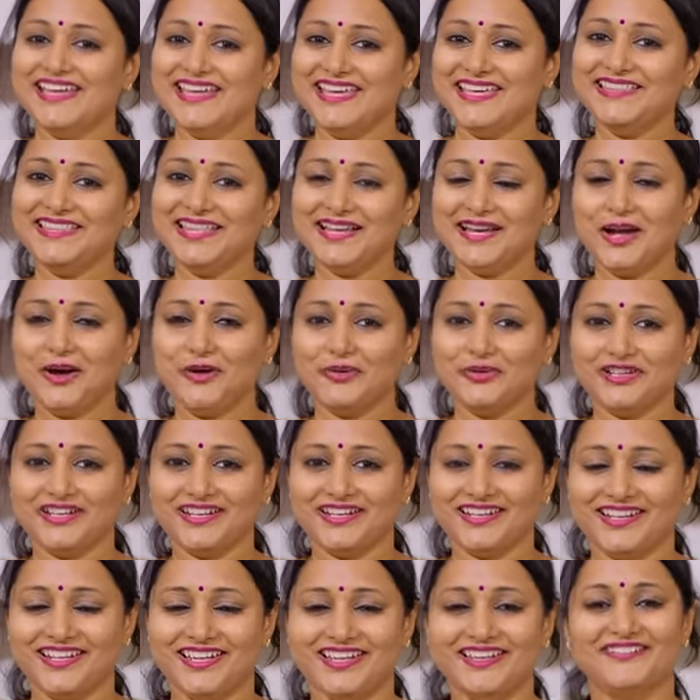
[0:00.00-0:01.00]
In the counter,
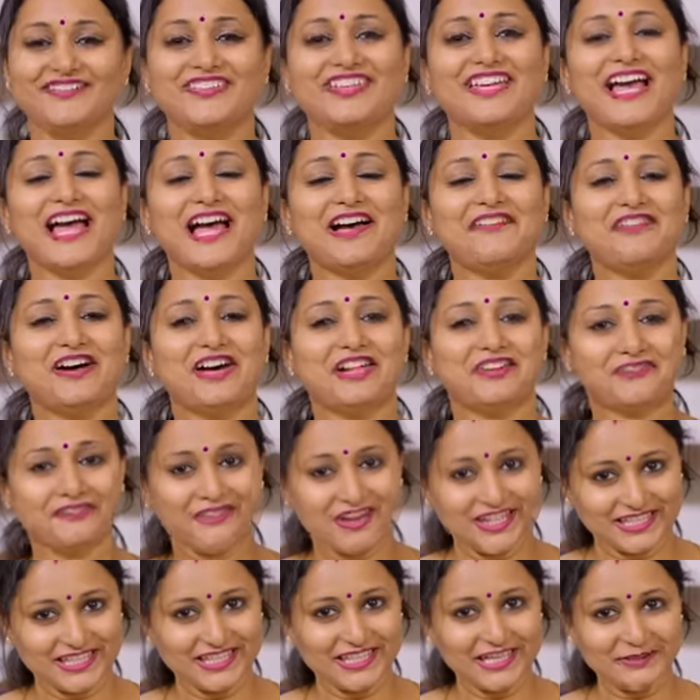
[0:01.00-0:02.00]
we have our
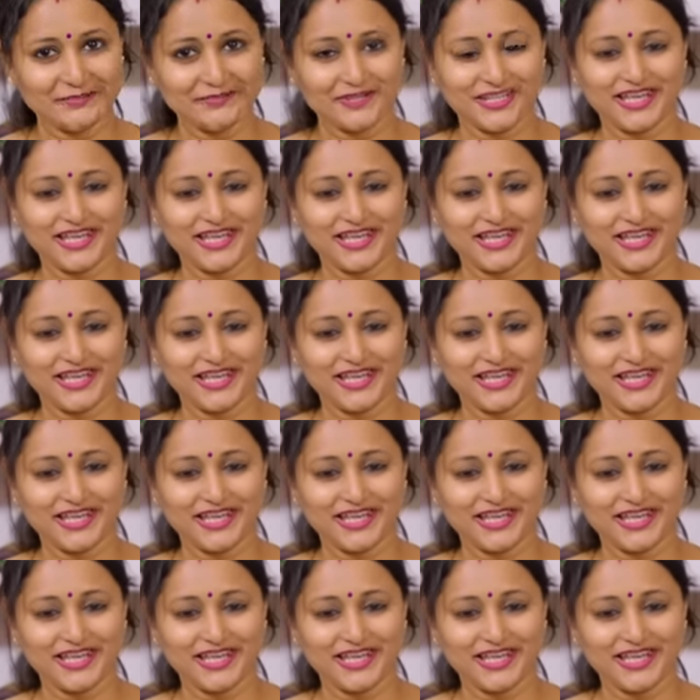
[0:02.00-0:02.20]
Vadanam